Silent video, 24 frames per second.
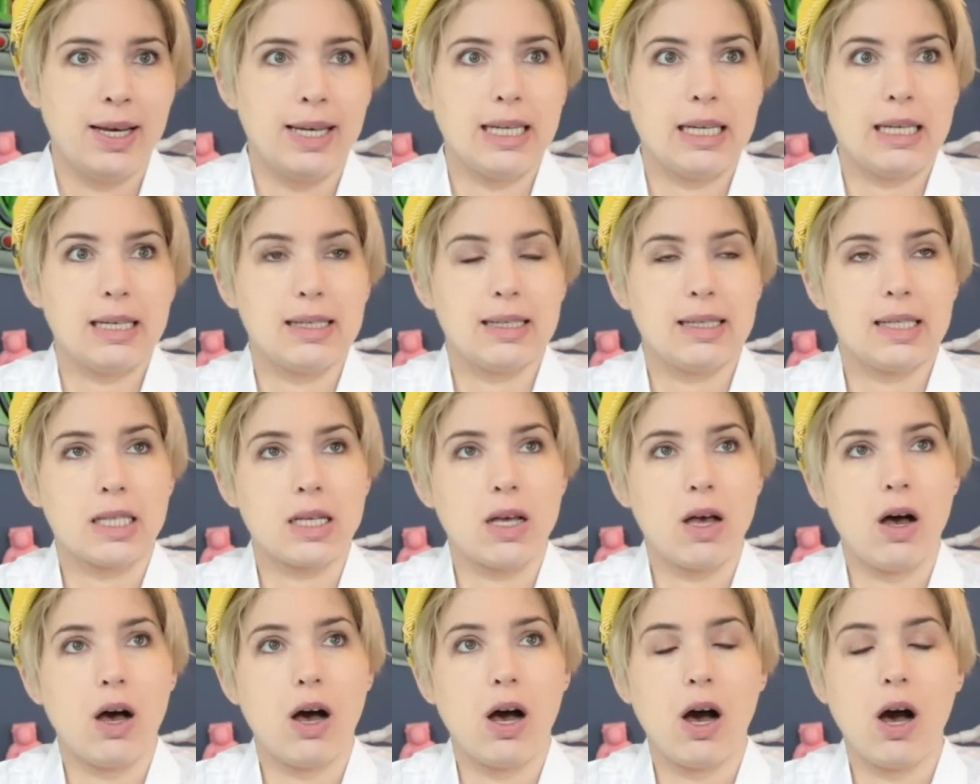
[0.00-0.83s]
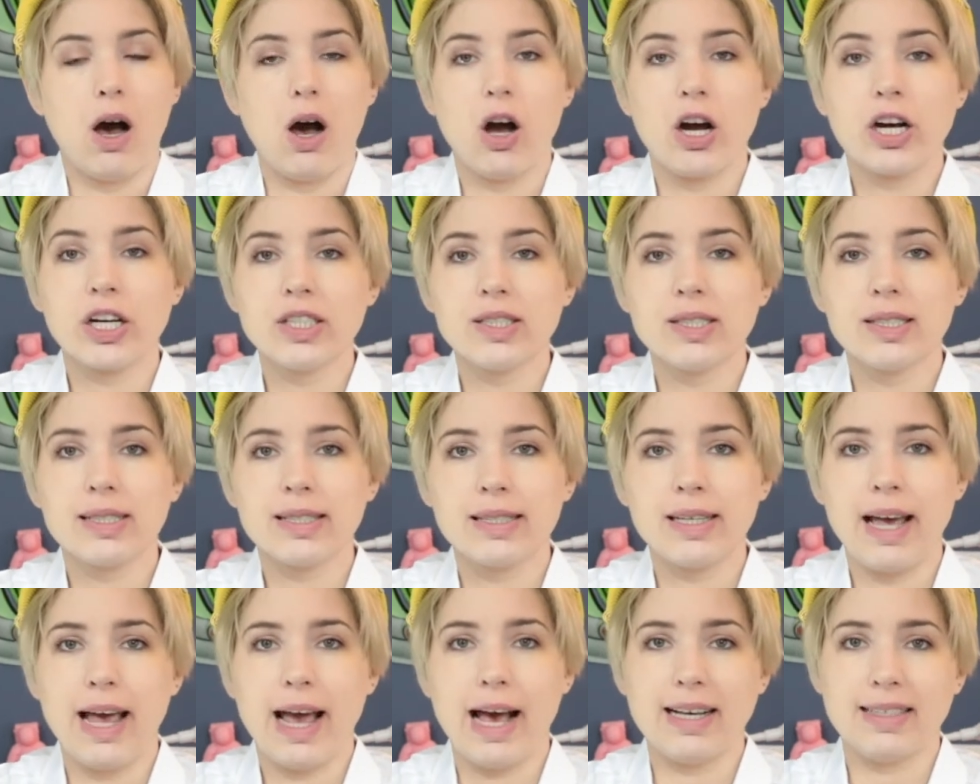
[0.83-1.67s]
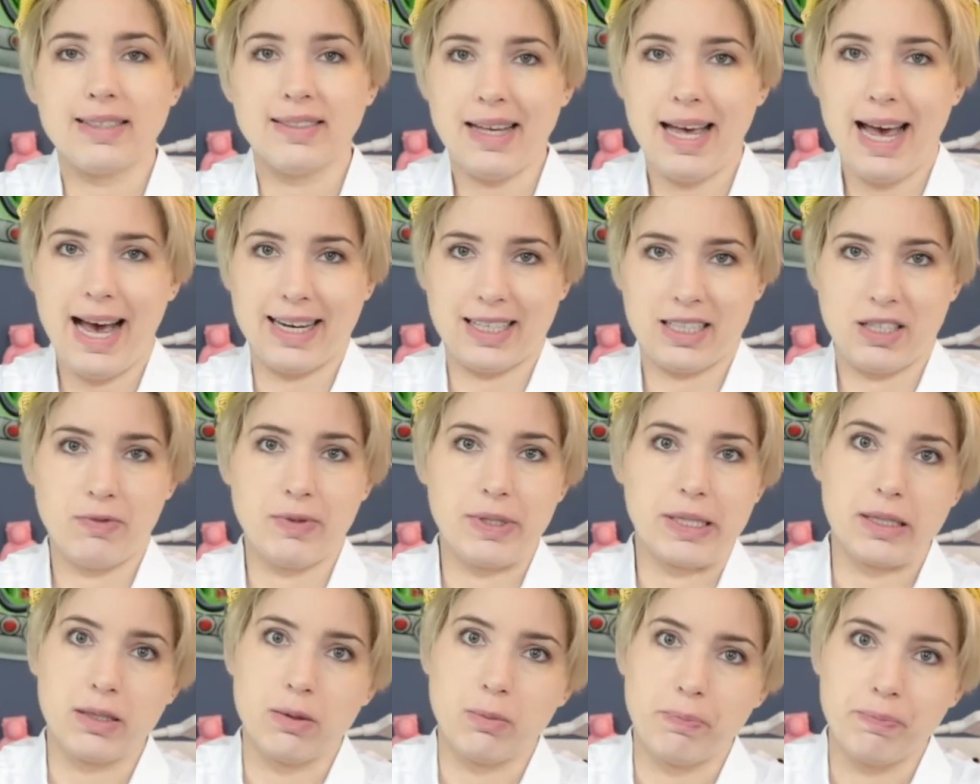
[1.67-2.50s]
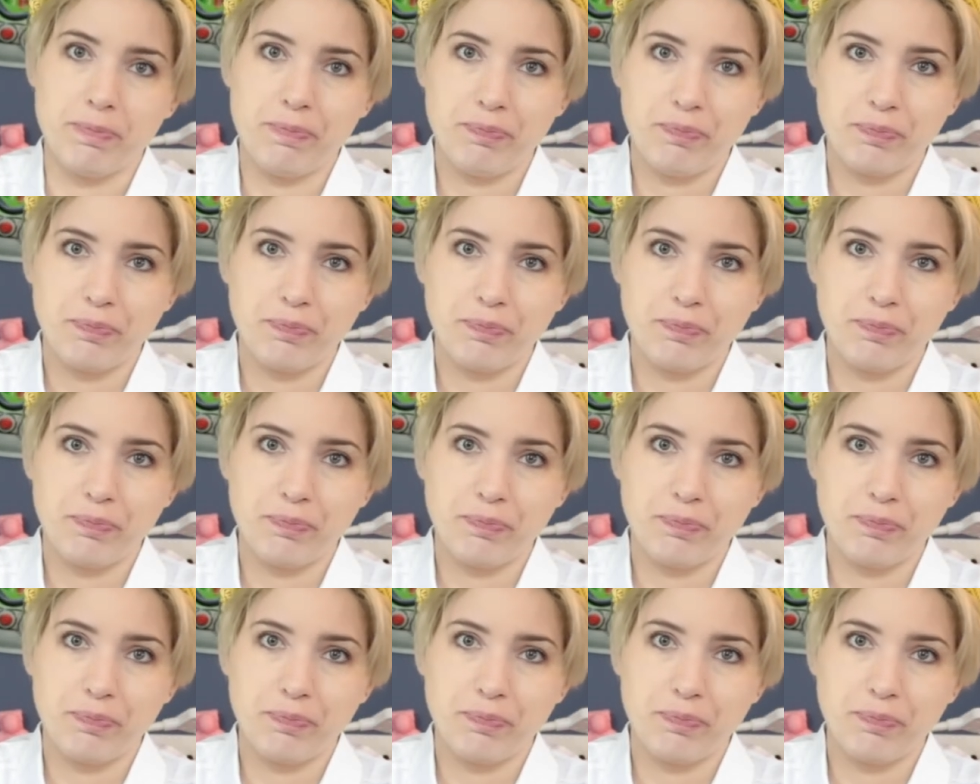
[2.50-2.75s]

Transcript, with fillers: is arts as activism.